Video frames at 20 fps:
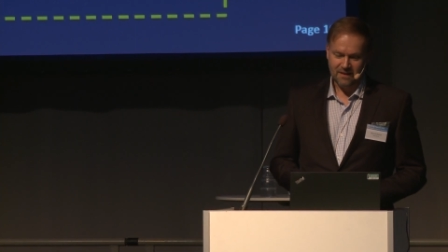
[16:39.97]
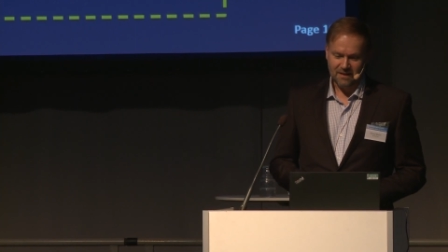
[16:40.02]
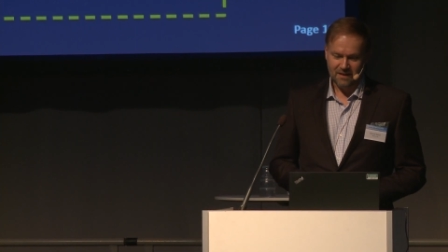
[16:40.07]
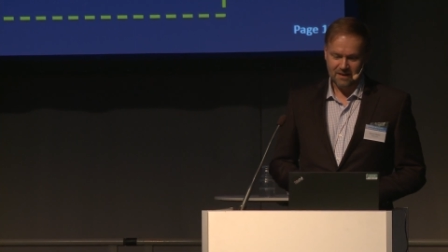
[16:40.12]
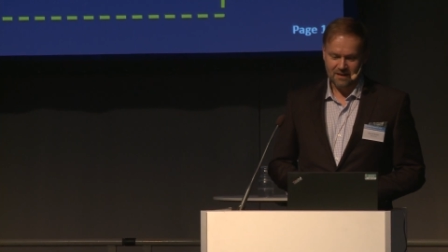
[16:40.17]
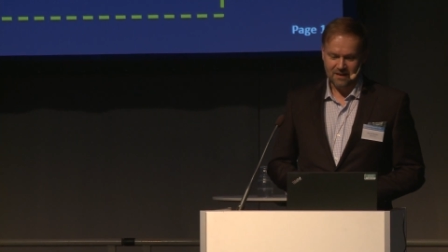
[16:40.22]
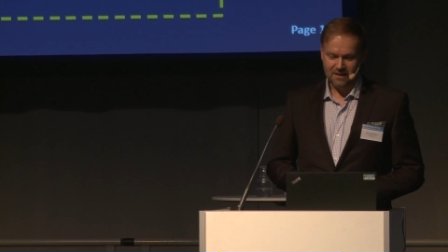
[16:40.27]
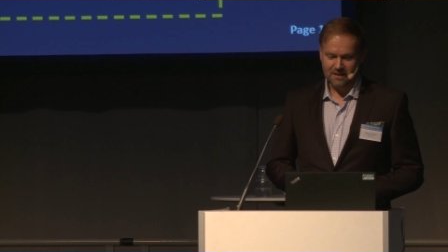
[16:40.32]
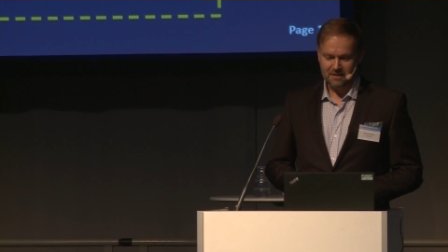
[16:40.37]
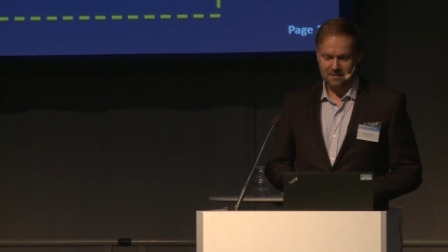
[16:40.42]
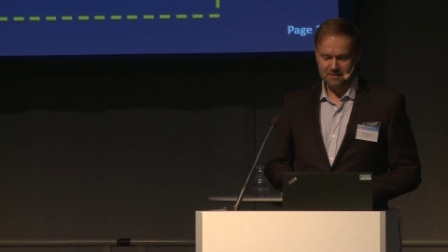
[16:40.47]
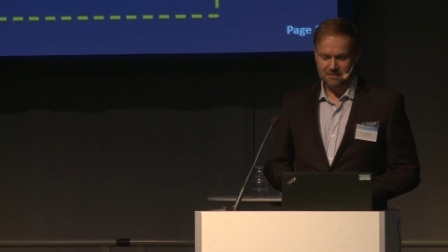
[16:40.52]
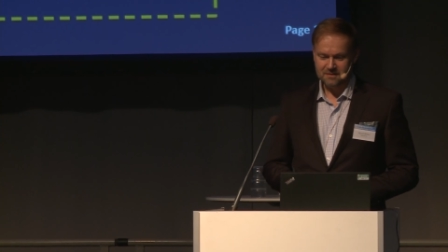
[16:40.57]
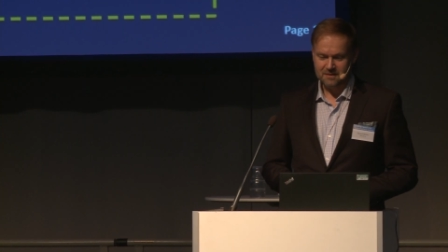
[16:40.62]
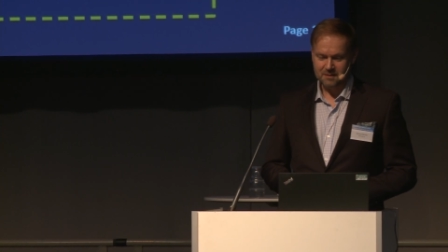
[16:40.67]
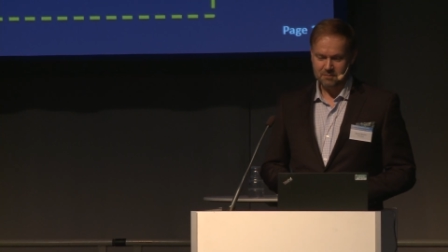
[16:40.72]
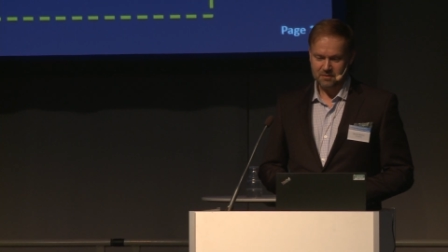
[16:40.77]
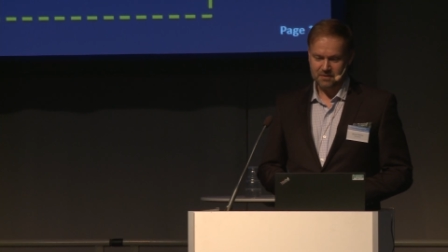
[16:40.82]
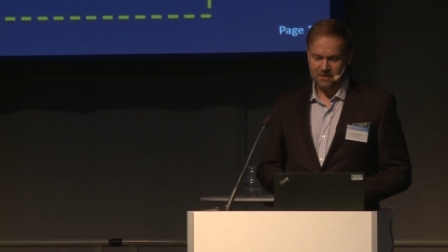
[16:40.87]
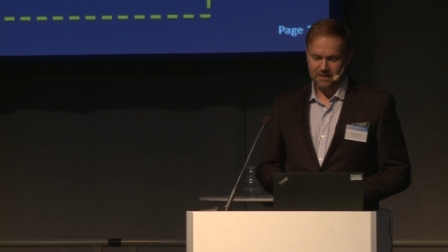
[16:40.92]
uh,
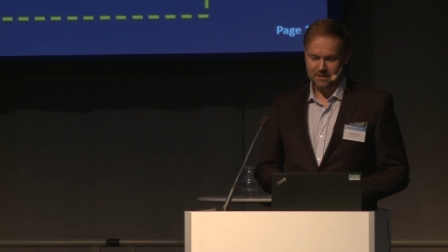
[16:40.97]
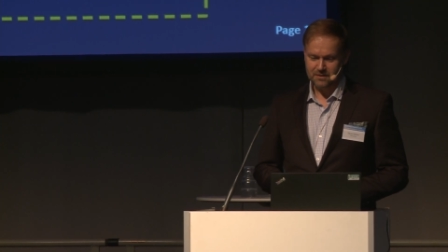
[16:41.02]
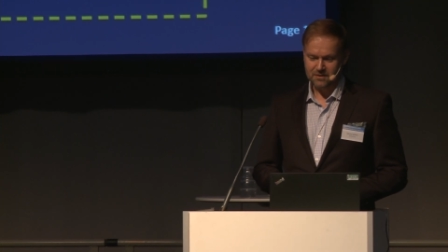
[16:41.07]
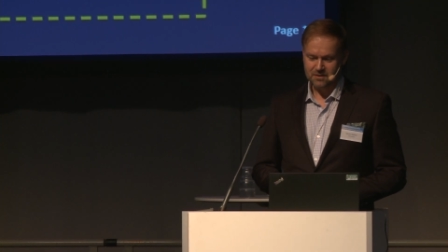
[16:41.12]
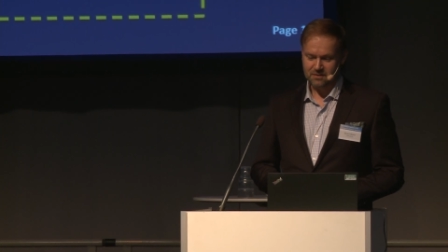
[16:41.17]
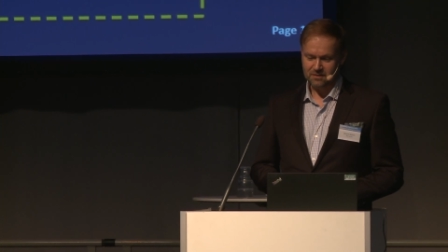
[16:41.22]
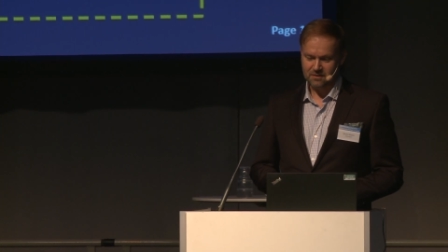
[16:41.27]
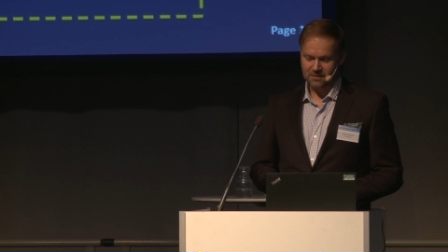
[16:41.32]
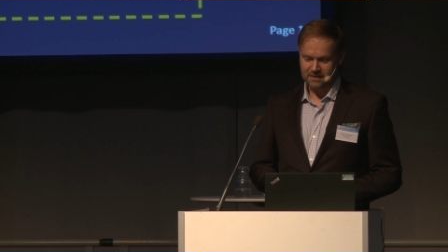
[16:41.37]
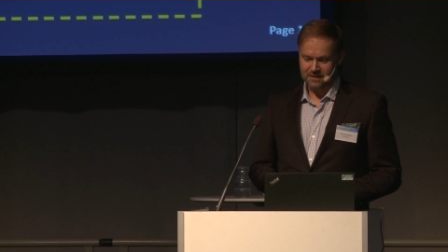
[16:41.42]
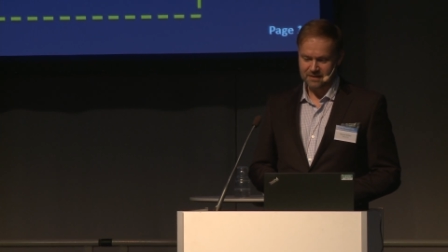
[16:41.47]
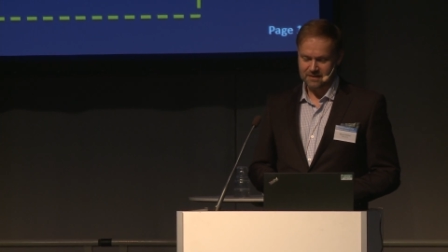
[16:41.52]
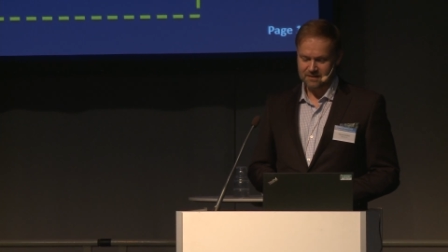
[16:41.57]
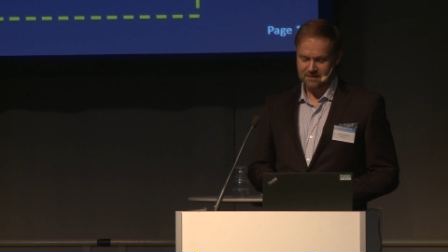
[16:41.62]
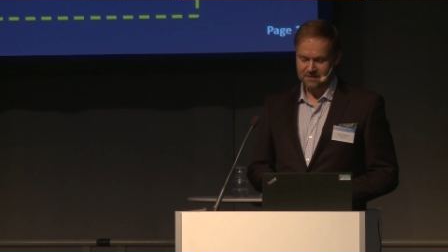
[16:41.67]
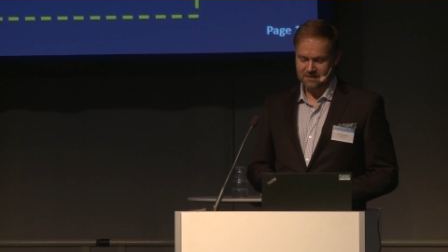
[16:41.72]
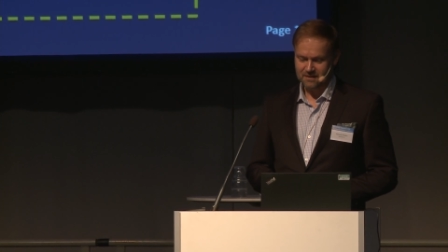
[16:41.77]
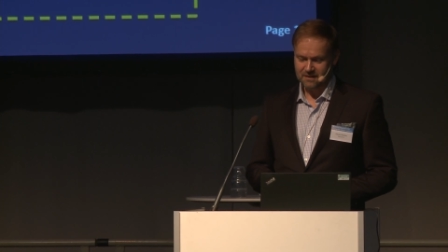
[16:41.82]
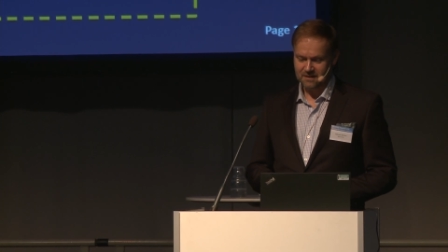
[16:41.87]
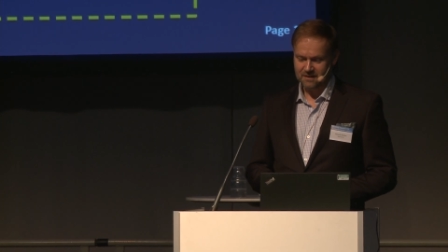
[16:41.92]
the potential
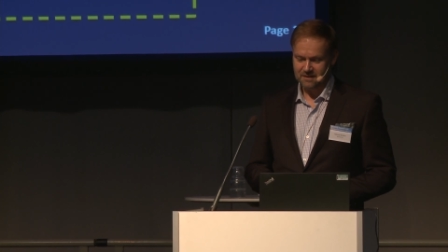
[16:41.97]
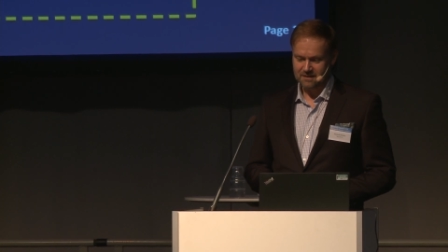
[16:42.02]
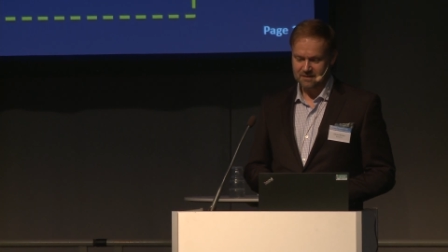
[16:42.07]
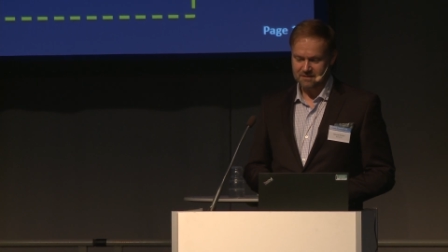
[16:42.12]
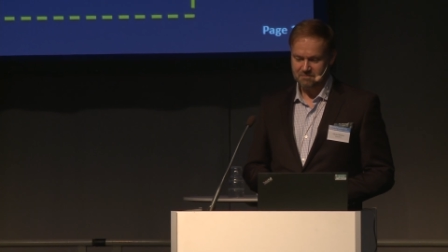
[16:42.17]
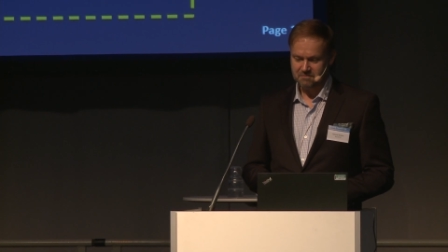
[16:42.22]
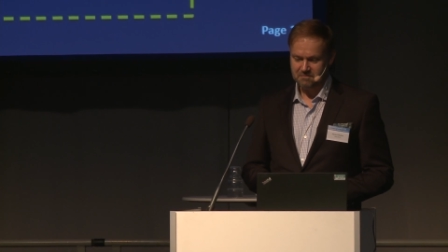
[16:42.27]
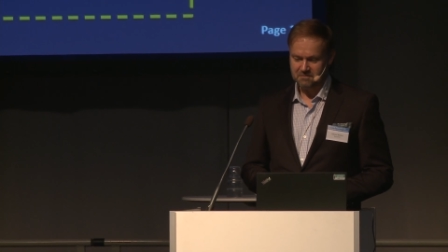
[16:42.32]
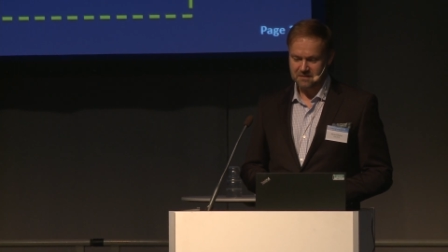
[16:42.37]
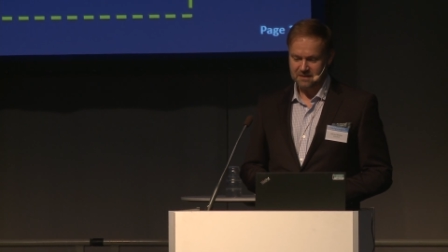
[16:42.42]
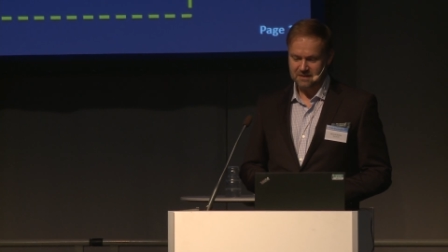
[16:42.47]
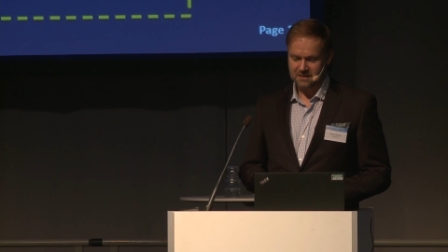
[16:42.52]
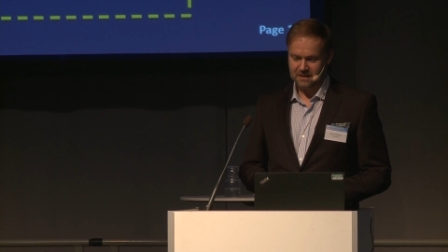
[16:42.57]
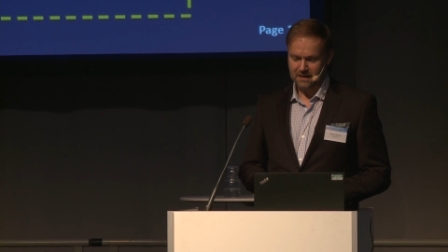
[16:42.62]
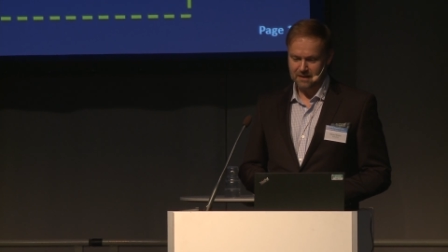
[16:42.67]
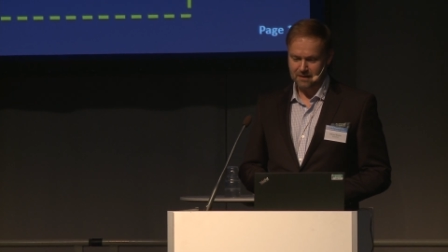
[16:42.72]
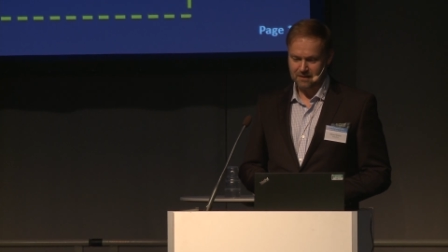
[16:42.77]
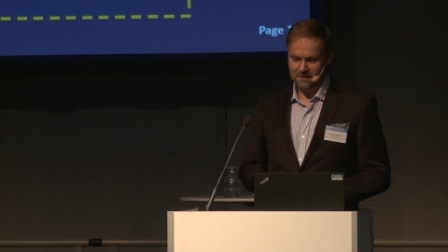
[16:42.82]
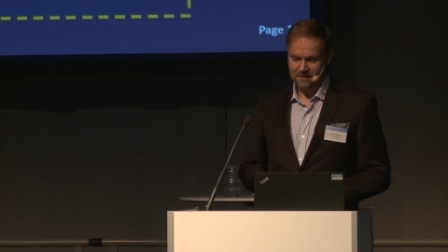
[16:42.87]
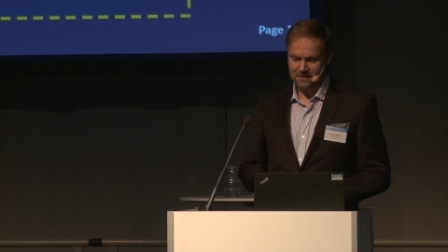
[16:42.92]
is um,
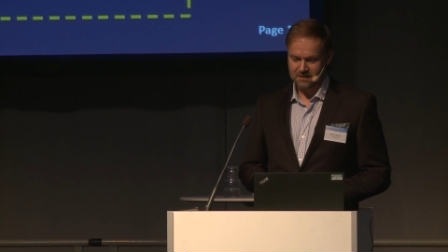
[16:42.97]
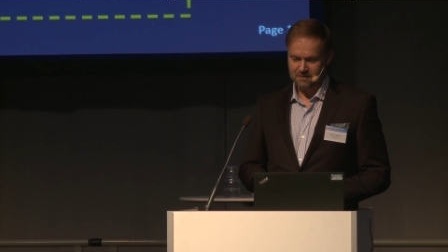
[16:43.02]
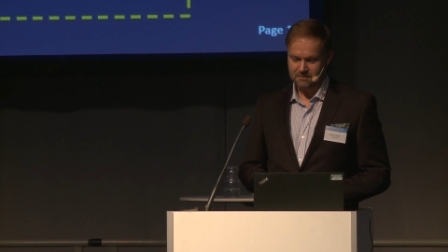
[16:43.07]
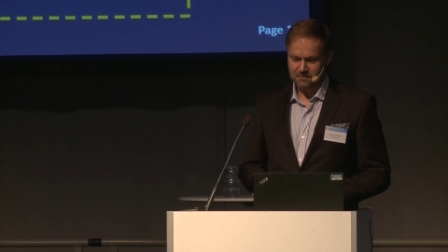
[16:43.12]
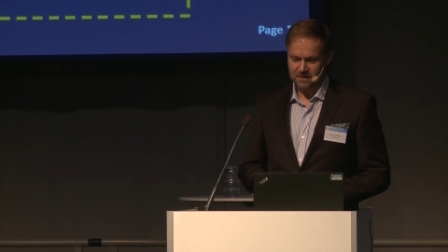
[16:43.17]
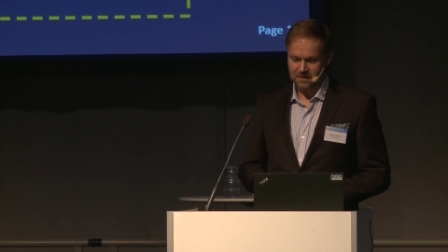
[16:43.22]
endless.